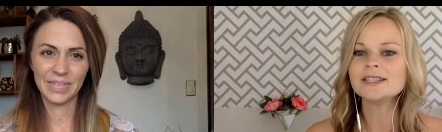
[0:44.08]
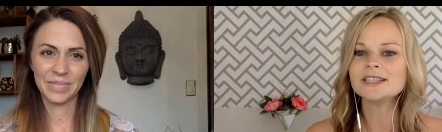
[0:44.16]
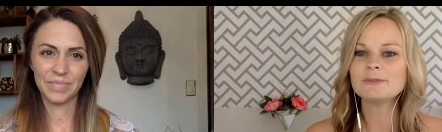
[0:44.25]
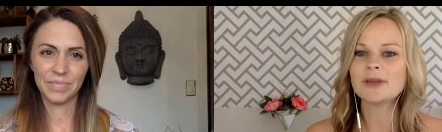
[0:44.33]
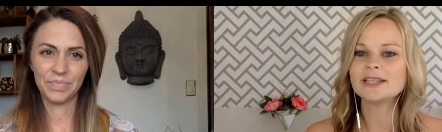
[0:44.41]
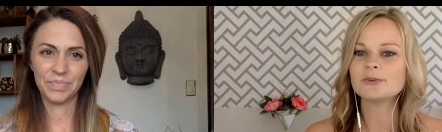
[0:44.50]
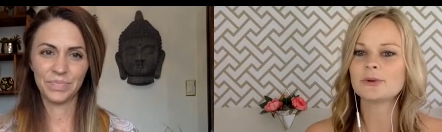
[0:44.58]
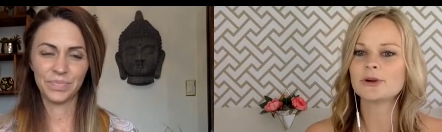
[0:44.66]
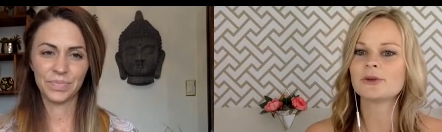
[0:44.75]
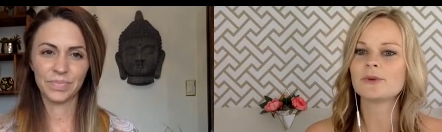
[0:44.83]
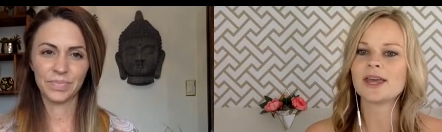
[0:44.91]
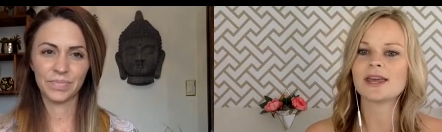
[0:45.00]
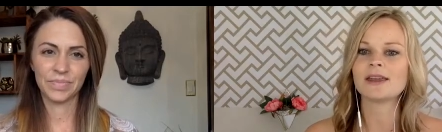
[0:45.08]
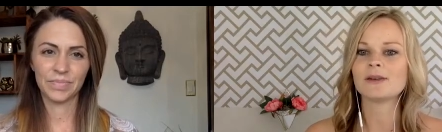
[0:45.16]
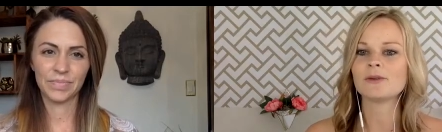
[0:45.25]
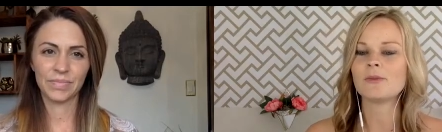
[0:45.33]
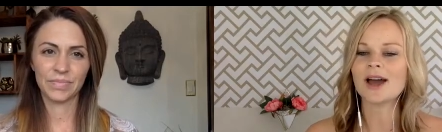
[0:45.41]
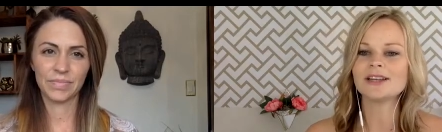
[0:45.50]
Speaker 1: space were you in?
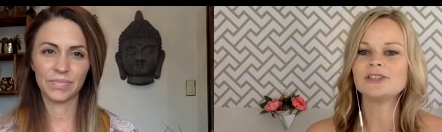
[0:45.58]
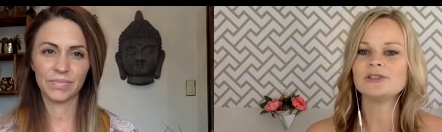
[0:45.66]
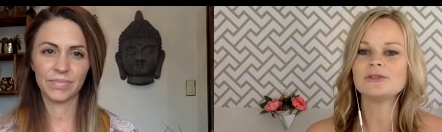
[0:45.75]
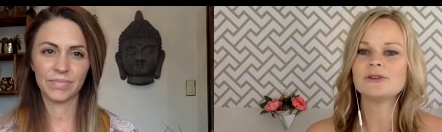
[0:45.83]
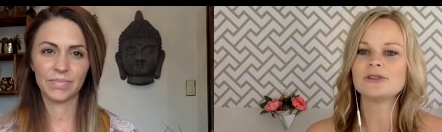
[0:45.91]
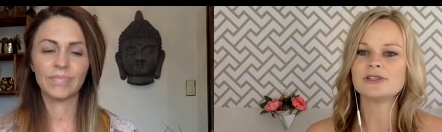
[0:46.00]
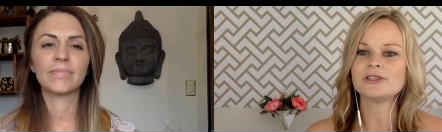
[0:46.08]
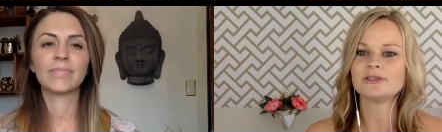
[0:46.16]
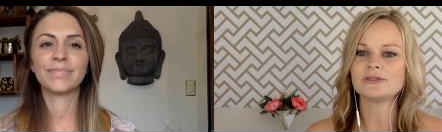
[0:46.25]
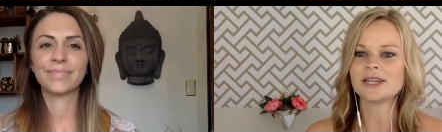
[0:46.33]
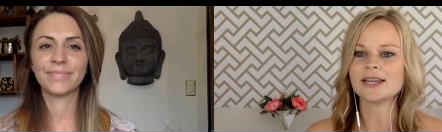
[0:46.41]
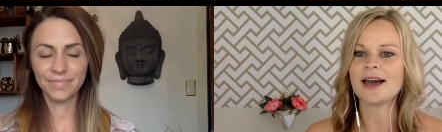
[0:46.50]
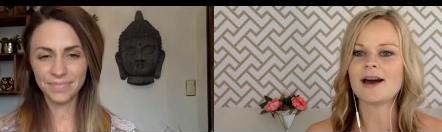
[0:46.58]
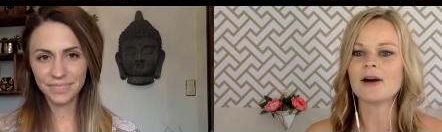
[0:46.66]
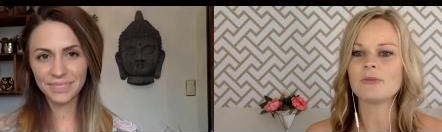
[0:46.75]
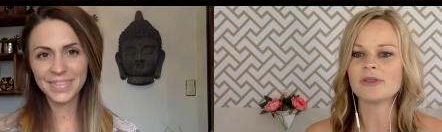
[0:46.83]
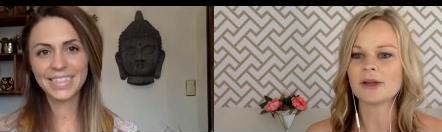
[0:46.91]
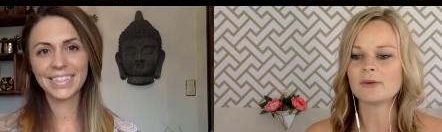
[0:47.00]
Why did you know that you need help?
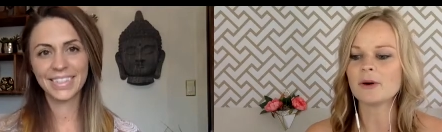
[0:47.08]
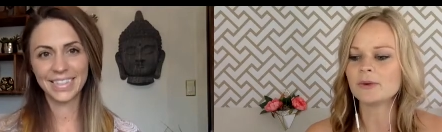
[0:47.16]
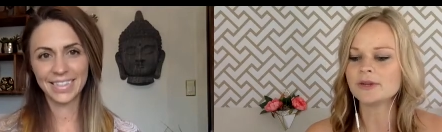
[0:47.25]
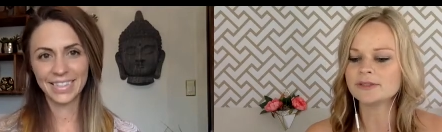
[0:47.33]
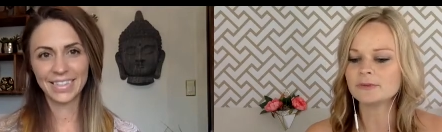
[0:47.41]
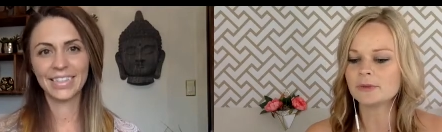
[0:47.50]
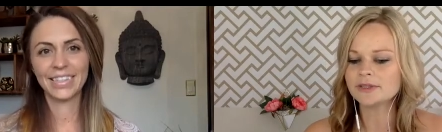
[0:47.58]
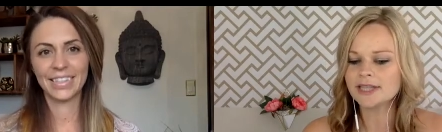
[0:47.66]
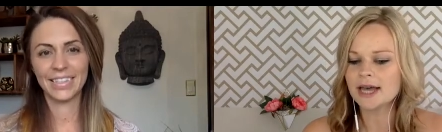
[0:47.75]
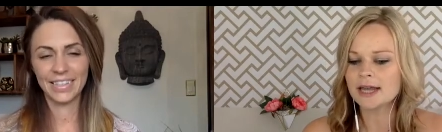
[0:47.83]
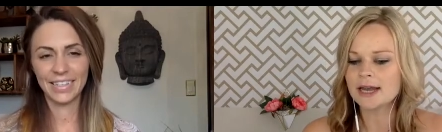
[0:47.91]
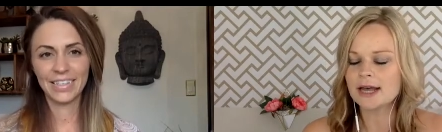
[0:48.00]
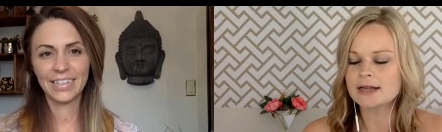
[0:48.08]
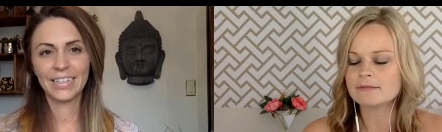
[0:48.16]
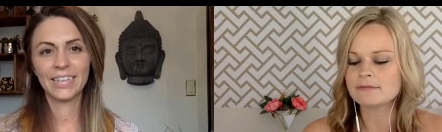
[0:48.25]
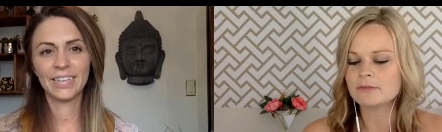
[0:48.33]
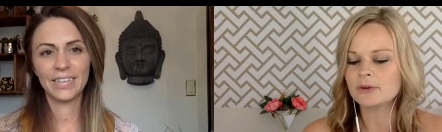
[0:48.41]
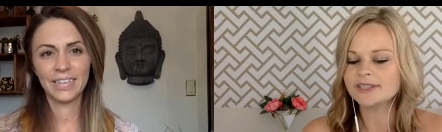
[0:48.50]
Like, what was what was that? Um,
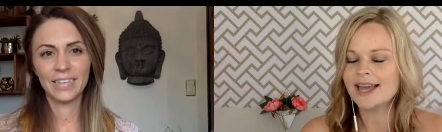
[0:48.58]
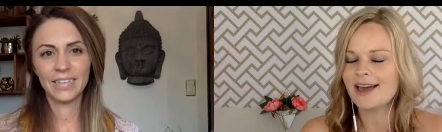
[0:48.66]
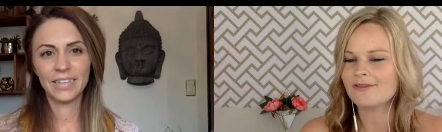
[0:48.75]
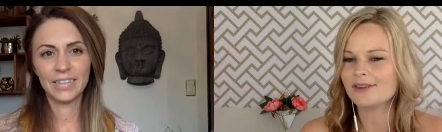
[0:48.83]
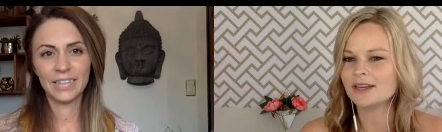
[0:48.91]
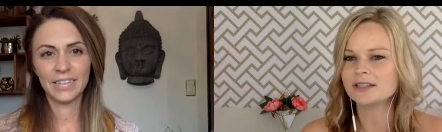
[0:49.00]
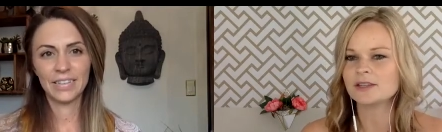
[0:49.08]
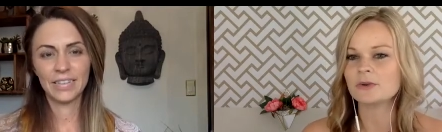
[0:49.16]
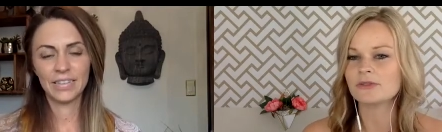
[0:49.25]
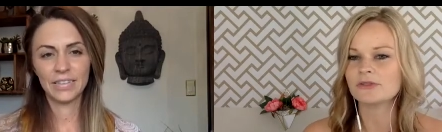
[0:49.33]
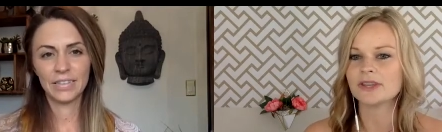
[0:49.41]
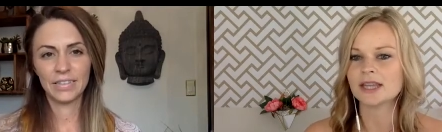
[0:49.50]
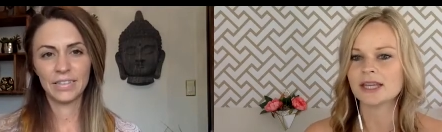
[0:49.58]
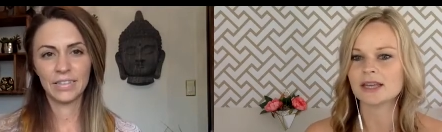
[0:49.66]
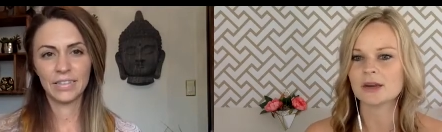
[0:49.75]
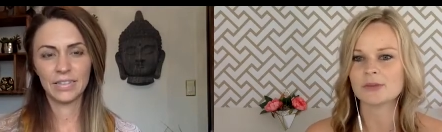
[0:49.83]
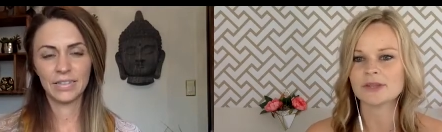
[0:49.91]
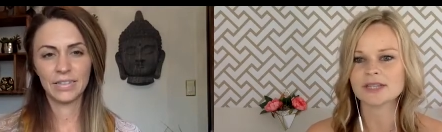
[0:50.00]
what was the heaviness that you were feeling in your
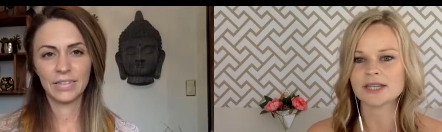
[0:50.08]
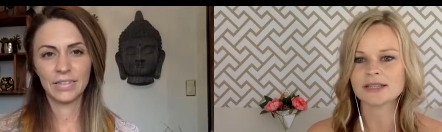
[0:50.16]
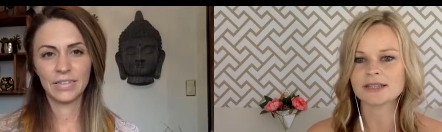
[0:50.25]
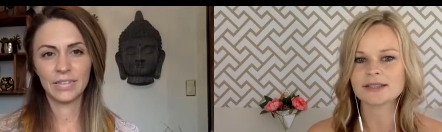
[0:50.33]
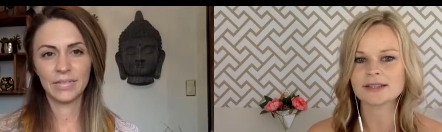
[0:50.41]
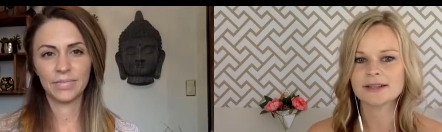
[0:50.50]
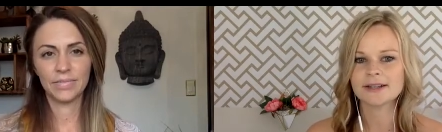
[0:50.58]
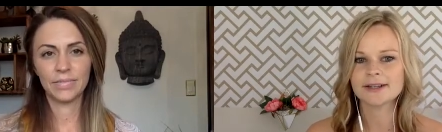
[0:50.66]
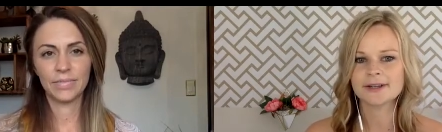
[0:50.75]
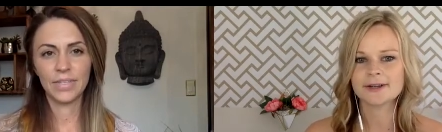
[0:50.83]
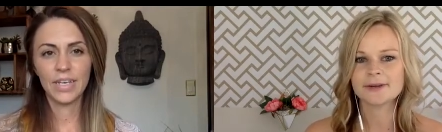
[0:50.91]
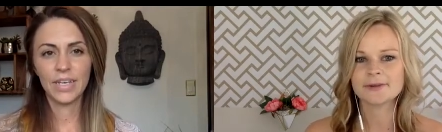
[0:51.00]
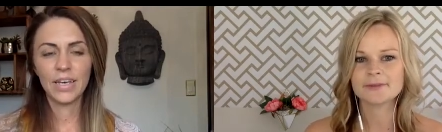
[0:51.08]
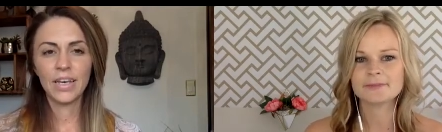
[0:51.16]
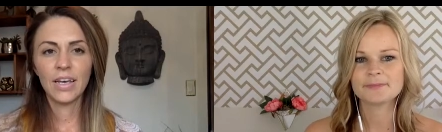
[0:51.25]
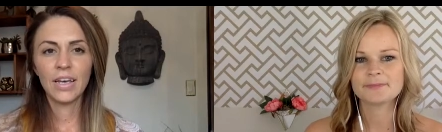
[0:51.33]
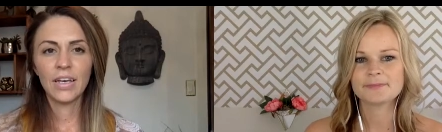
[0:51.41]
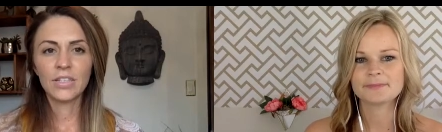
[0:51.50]
Speaker 2: business?
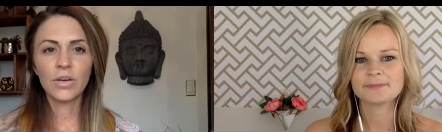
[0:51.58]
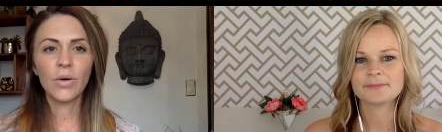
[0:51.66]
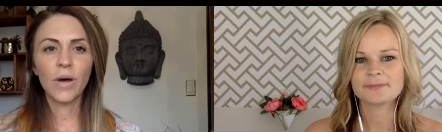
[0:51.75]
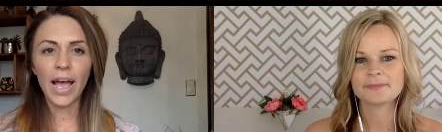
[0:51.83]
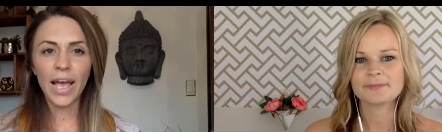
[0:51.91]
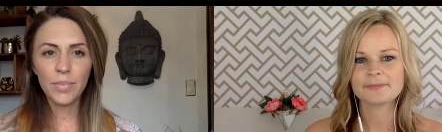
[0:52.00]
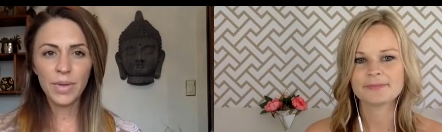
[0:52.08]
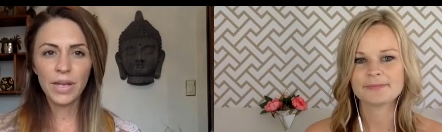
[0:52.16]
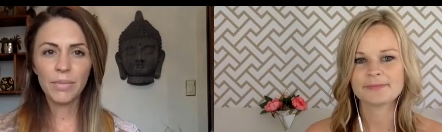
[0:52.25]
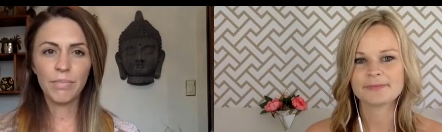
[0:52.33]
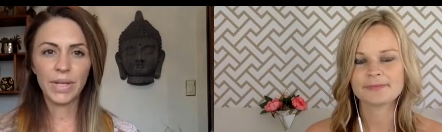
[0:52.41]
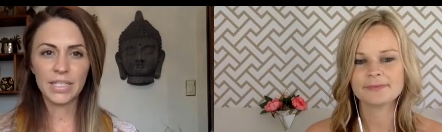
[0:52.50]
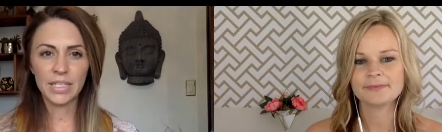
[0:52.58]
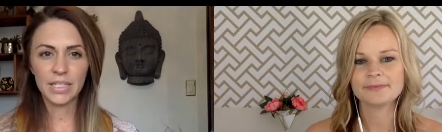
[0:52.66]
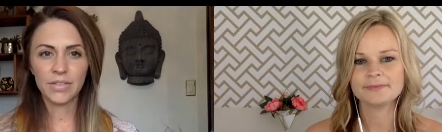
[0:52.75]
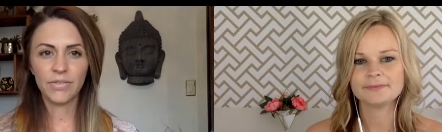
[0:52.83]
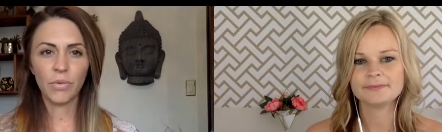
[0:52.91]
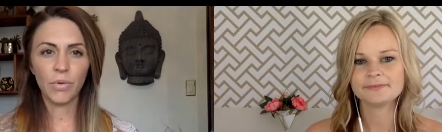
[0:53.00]
So, I had been in business
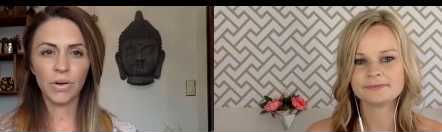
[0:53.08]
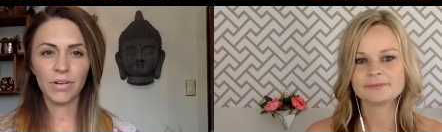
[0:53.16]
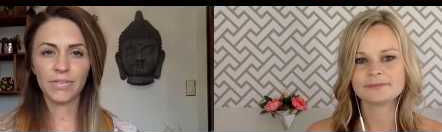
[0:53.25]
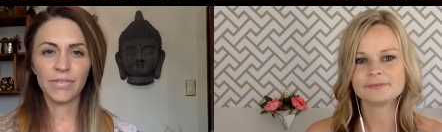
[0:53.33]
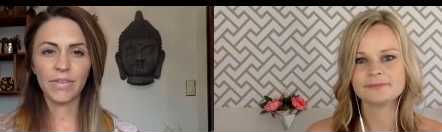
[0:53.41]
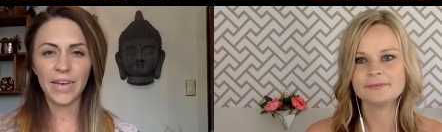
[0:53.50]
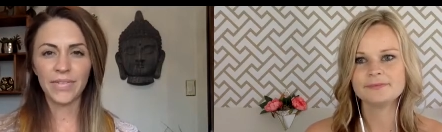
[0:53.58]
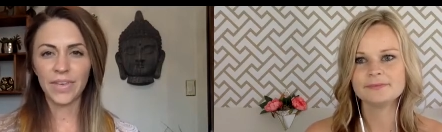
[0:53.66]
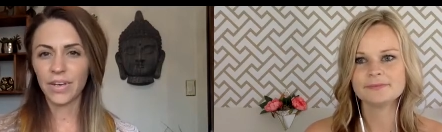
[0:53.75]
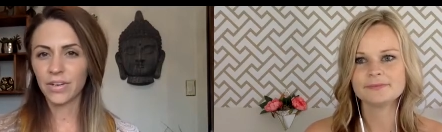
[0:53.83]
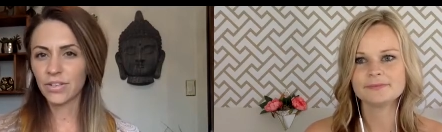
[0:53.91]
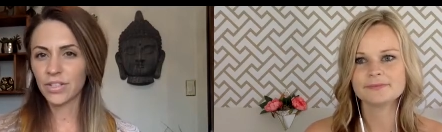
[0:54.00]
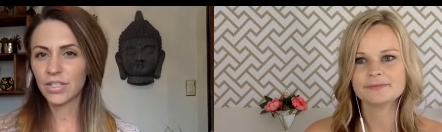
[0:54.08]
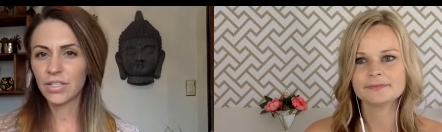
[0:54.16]
for five years,